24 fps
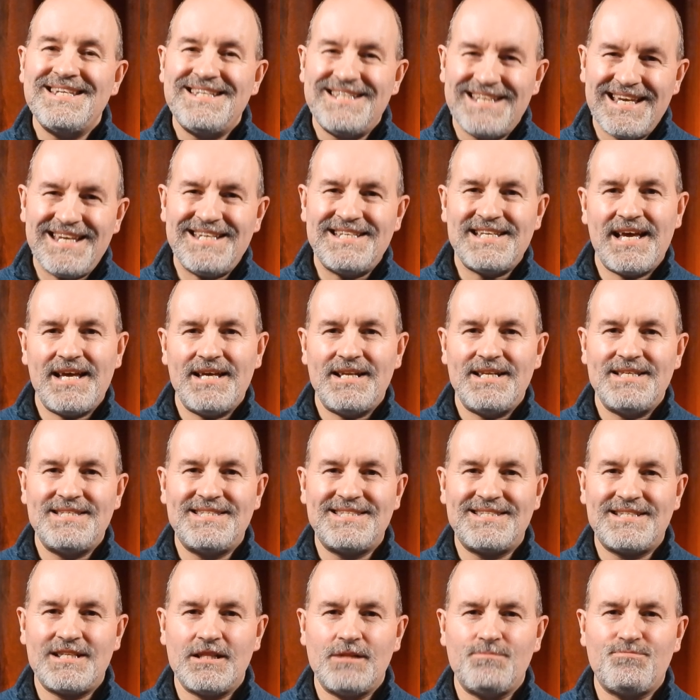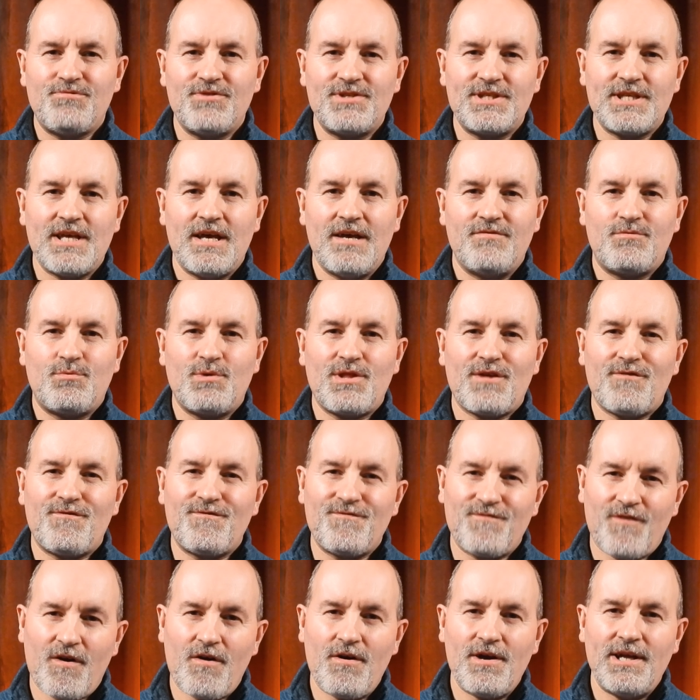Detail is still preserved with a
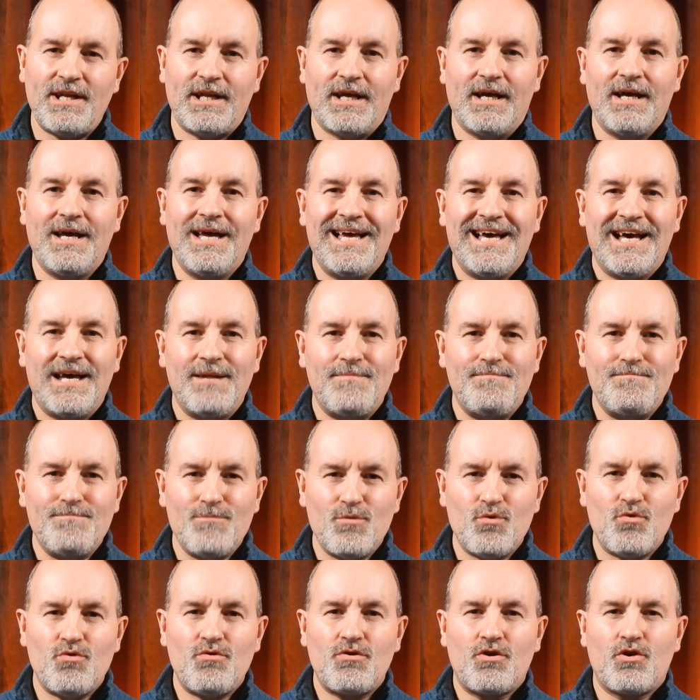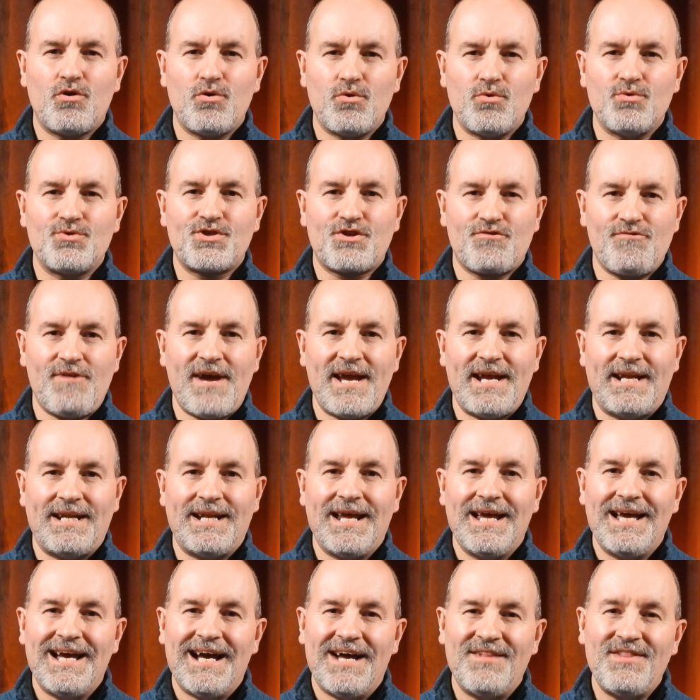finer and more coarse grain,
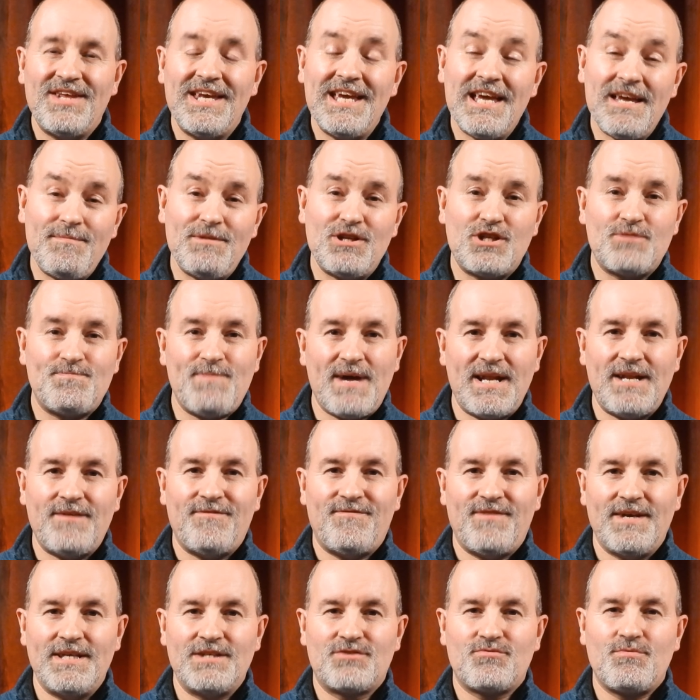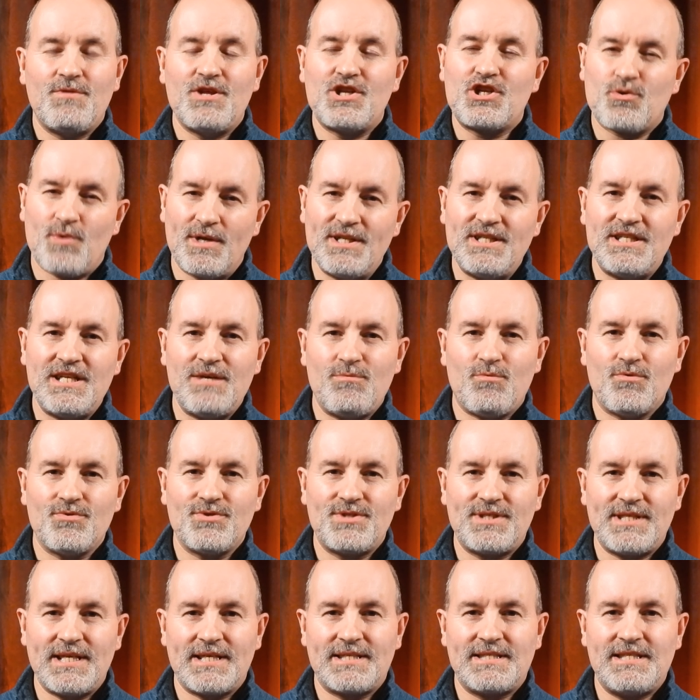and the image benefits from the
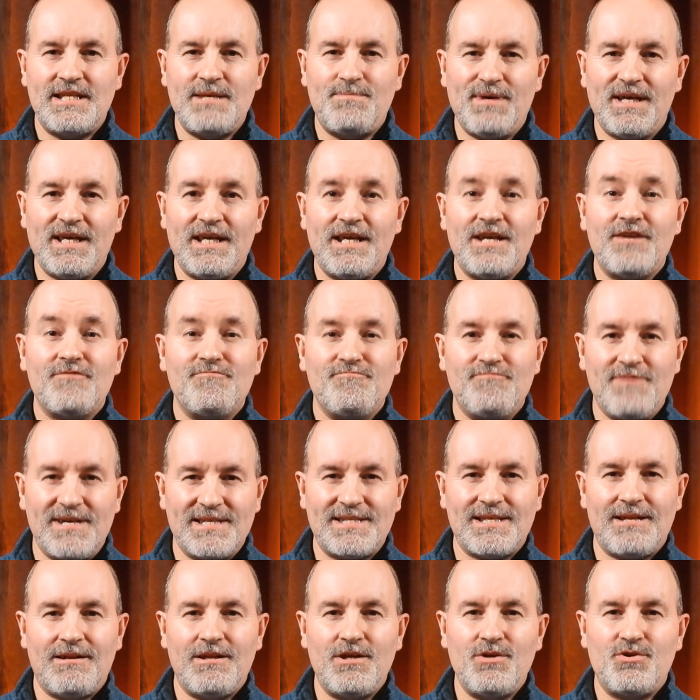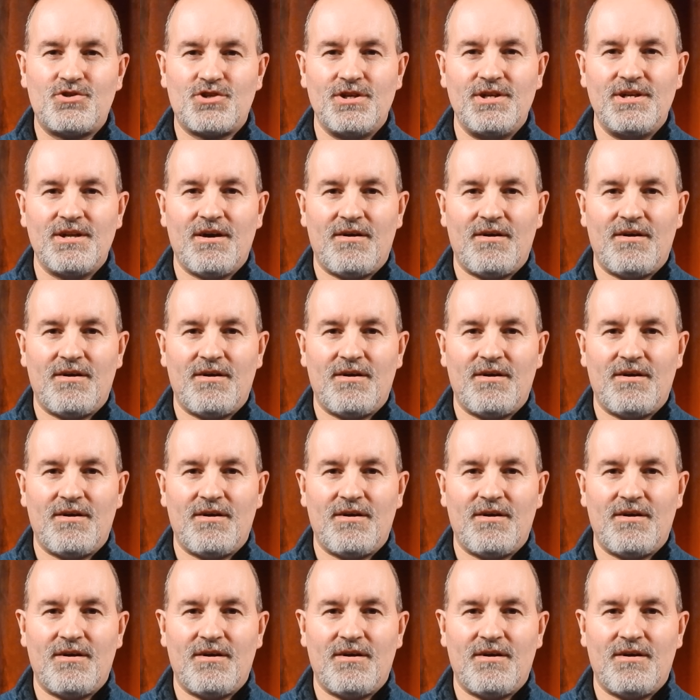2160p resolution